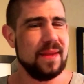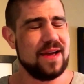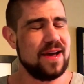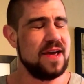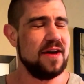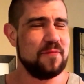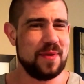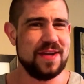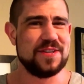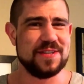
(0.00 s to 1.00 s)
I have
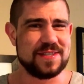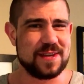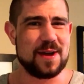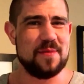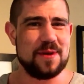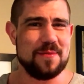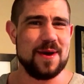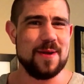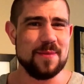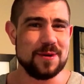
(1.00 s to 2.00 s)
patients that come into
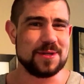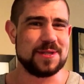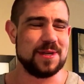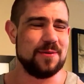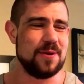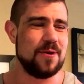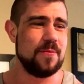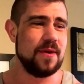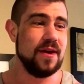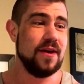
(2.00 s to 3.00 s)
my emergency
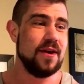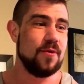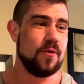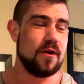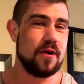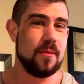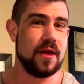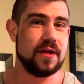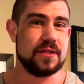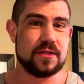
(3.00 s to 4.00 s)
room where I'm
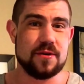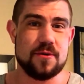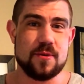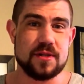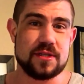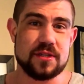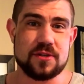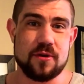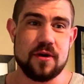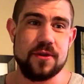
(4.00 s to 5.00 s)
like, so what's the
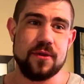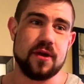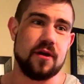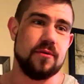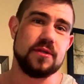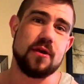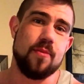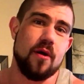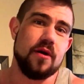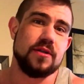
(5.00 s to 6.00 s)
story? And they're like, I was at a
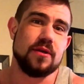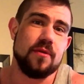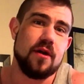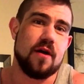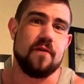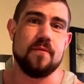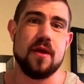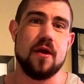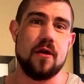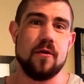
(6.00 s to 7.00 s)
party, somebody offered me
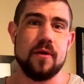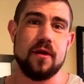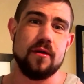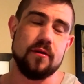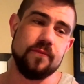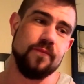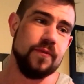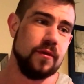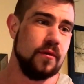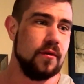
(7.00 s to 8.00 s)
heroin, and
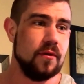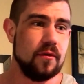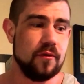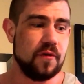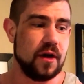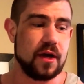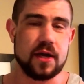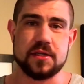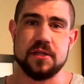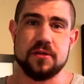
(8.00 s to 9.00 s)
well, fuck, I
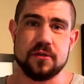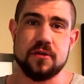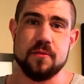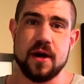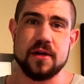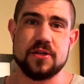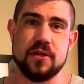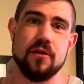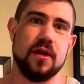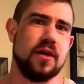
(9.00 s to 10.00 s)
guess I took too much.
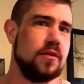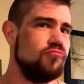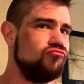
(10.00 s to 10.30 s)
And you're like,